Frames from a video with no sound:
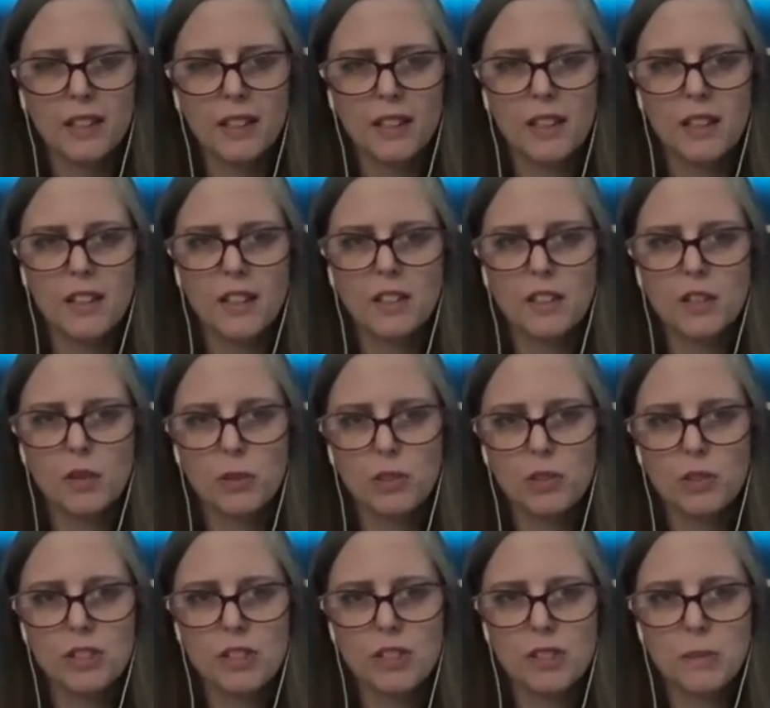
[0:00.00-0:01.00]
and it
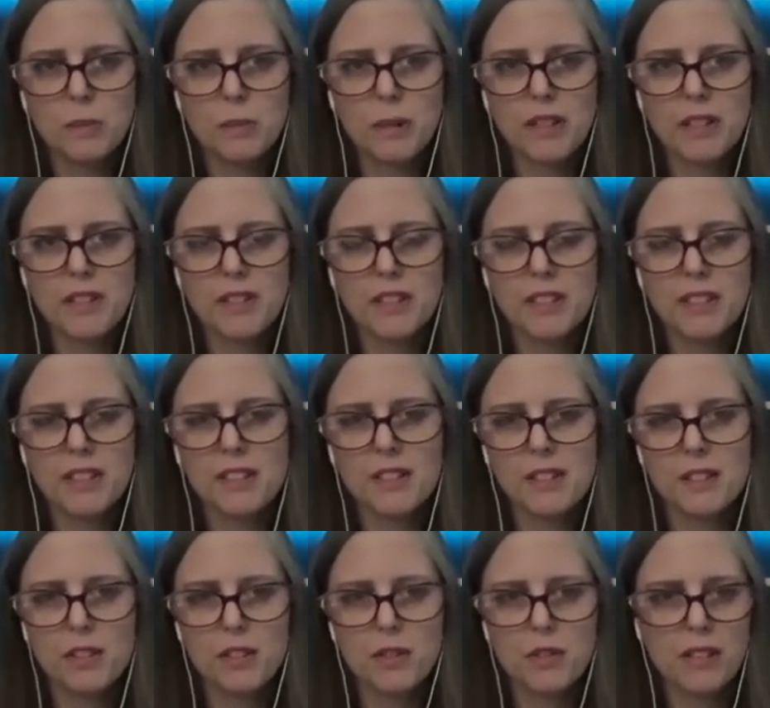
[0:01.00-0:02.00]
switches to the bus, I guess
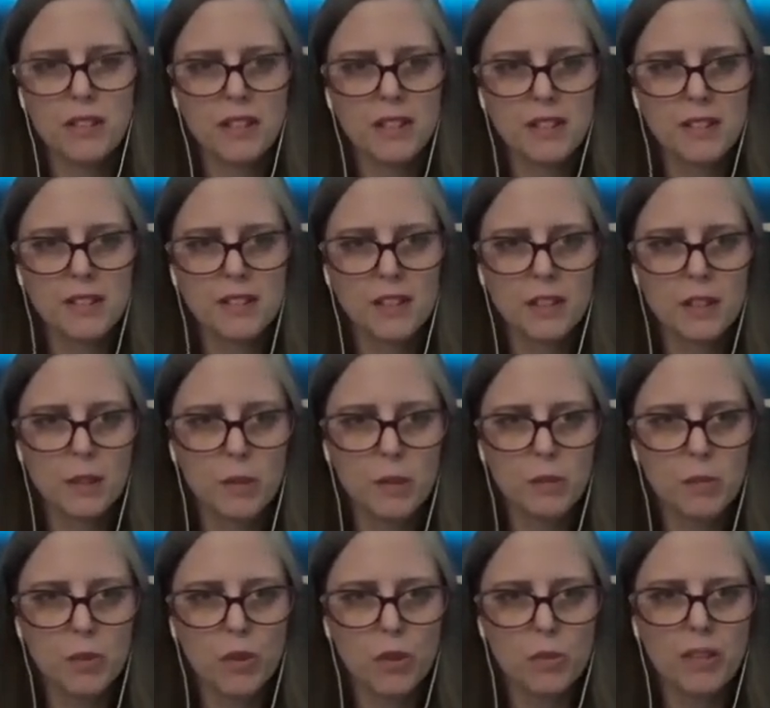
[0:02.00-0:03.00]
it strengthens it a little bit
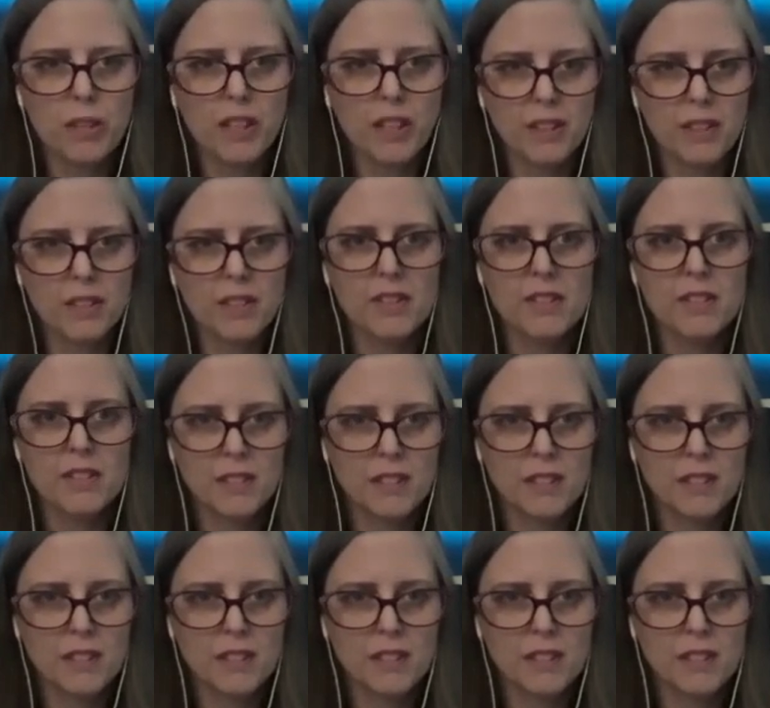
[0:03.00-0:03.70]
more because,